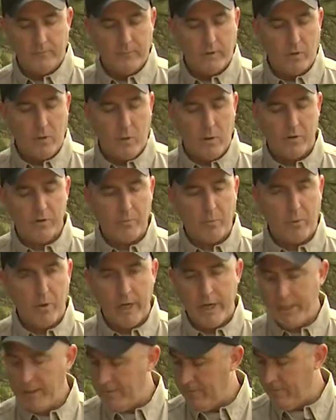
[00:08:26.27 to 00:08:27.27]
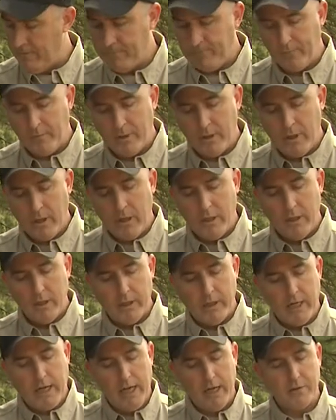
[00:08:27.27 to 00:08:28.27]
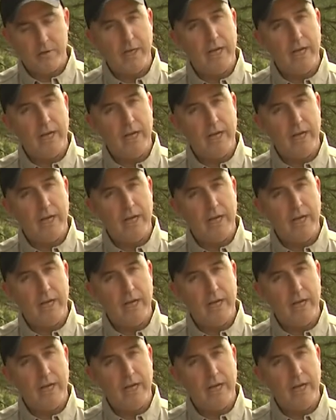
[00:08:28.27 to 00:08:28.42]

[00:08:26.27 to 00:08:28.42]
coil spring that has